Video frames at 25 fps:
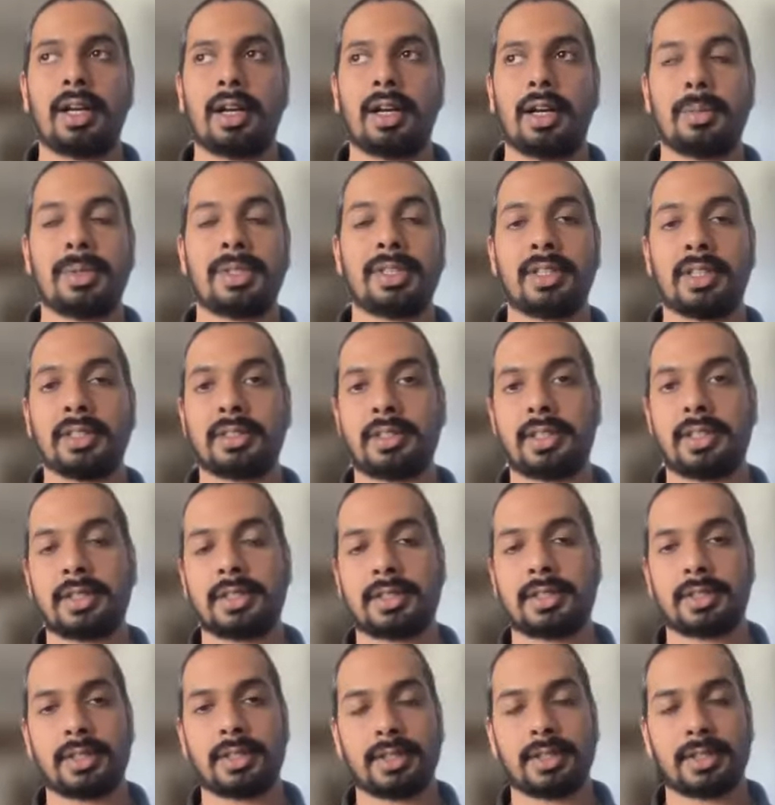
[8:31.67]
I mean,
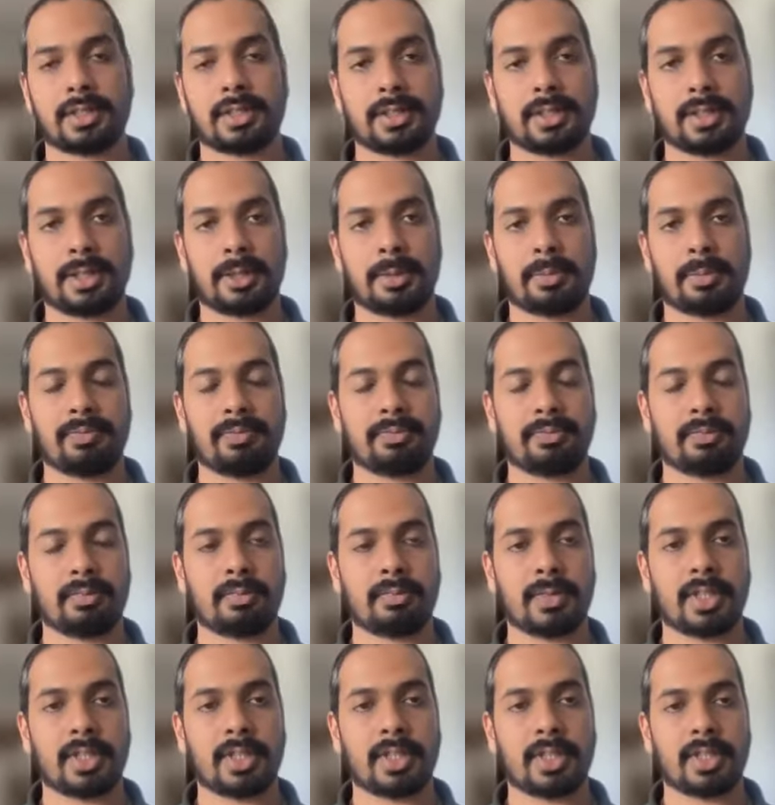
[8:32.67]
this
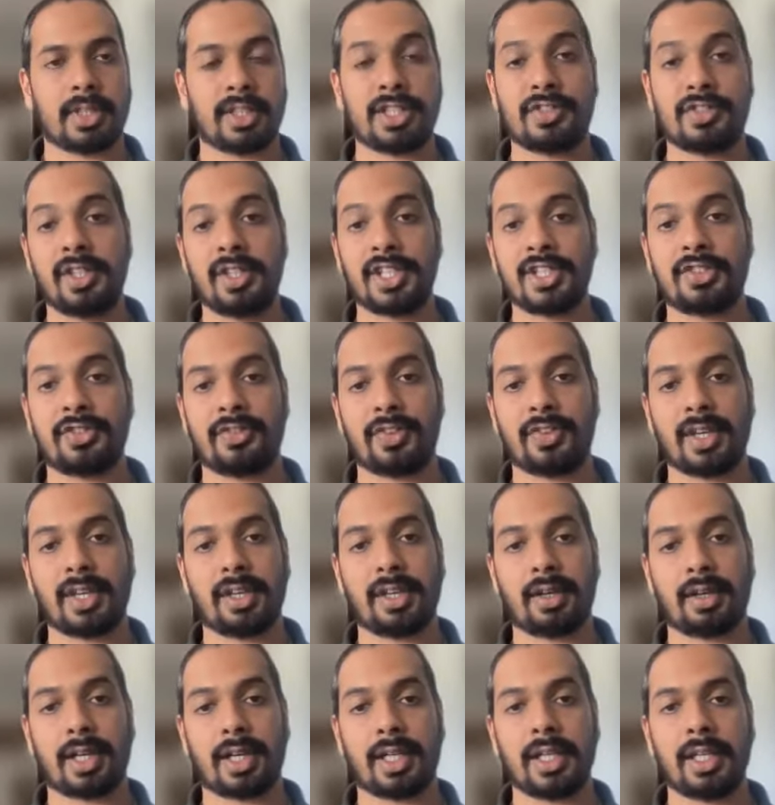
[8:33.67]
fear is
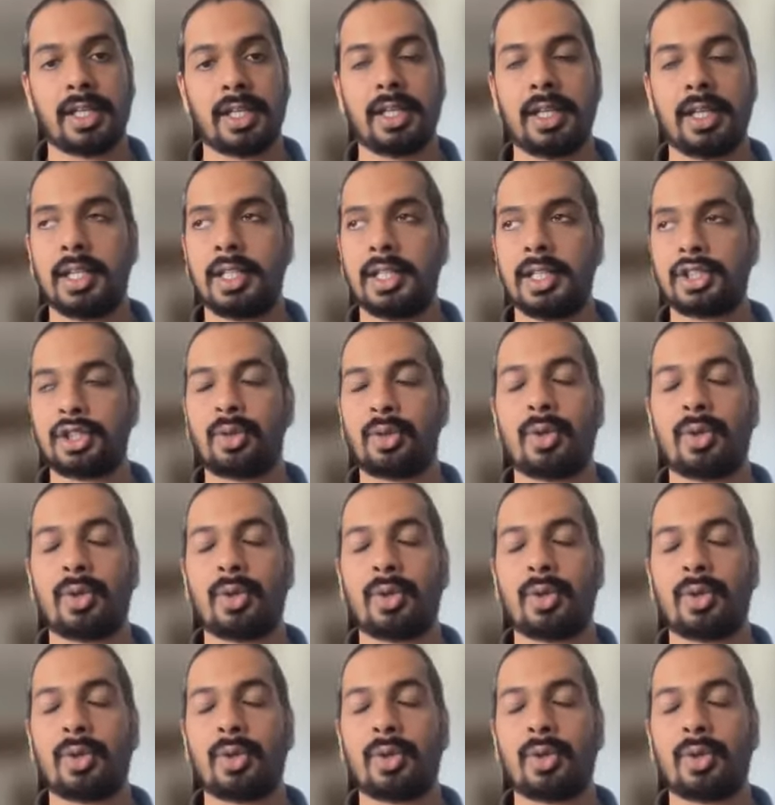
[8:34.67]
fair, right?